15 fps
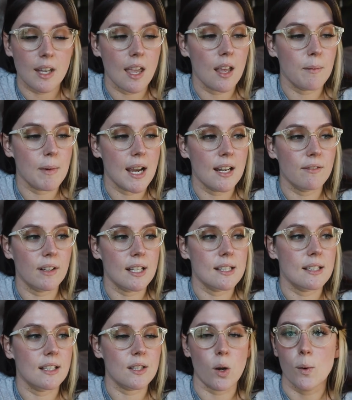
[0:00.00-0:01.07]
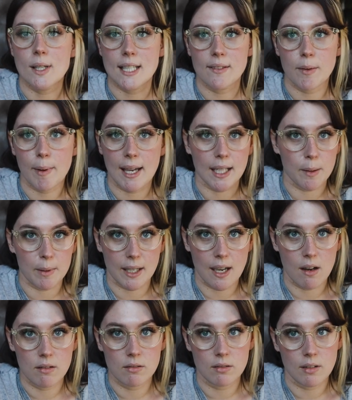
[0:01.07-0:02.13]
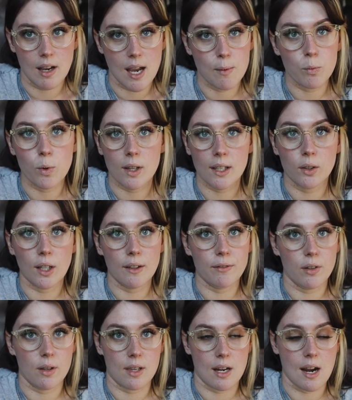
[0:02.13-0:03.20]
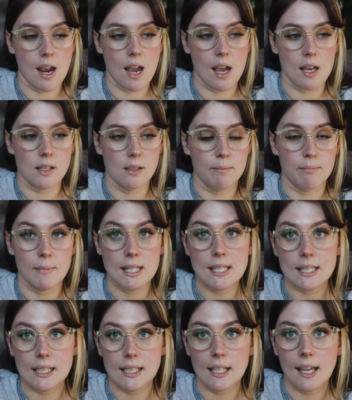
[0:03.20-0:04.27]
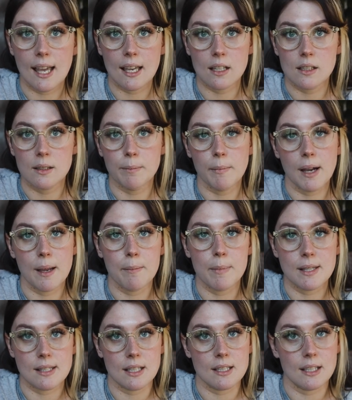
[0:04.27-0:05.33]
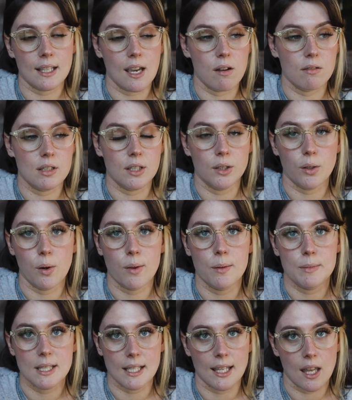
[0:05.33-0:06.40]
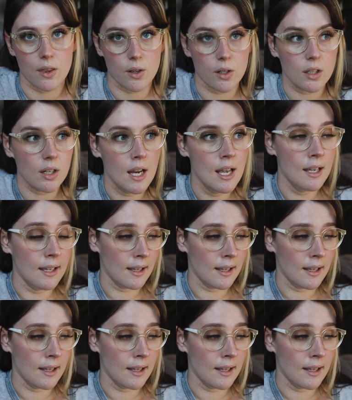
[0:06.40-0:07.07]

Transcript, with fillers: And my advice is always have a backup account. I'm really grateful that I had Misty and my business account to grow them together.